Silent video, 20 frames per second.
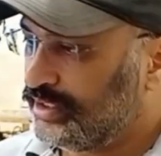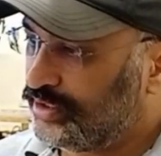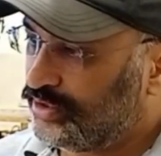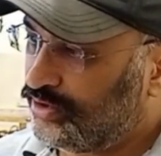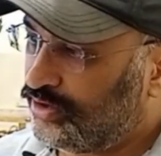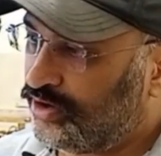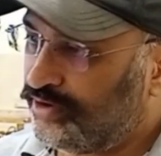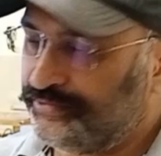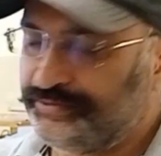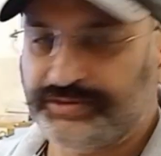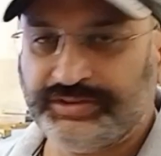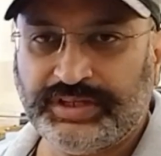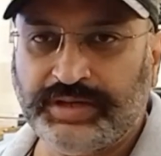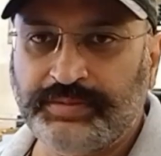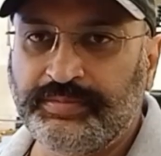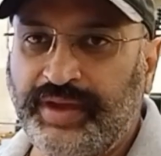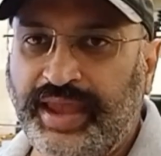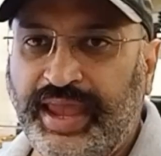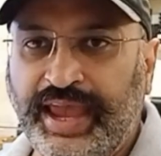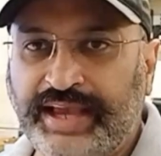of some
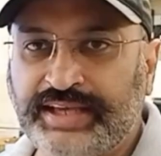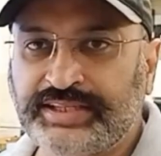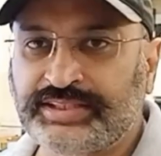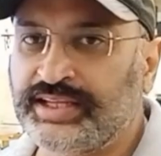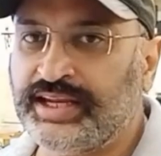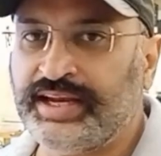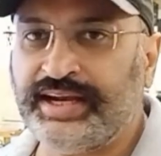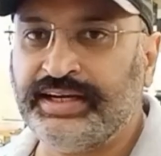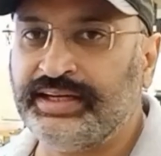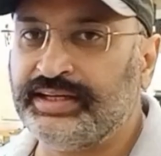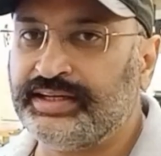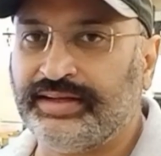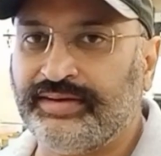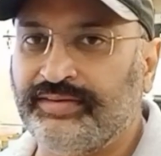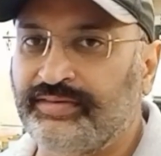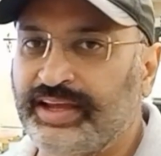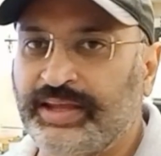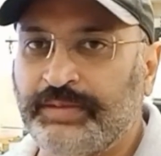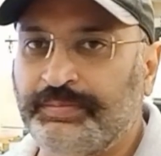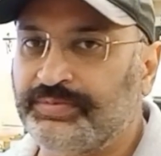excellent
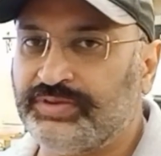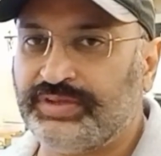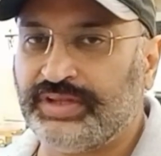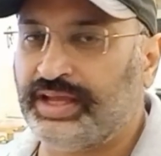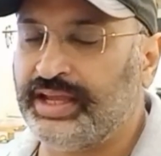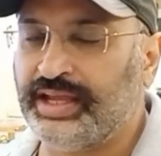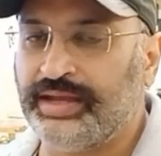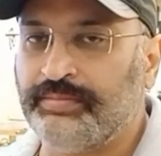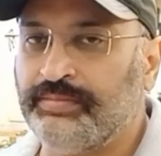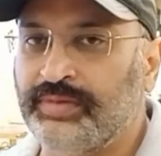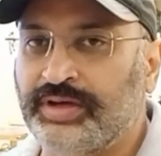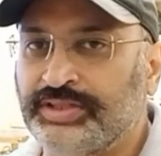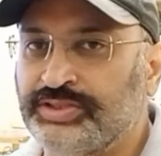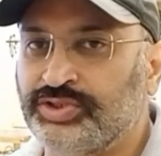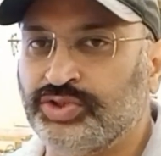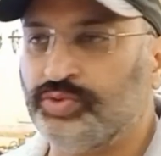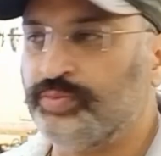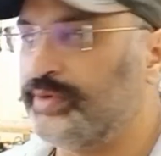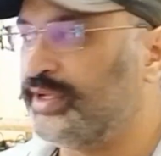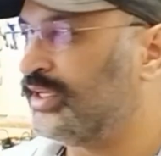wipes, I am
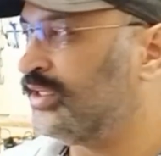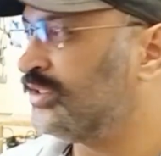assuming.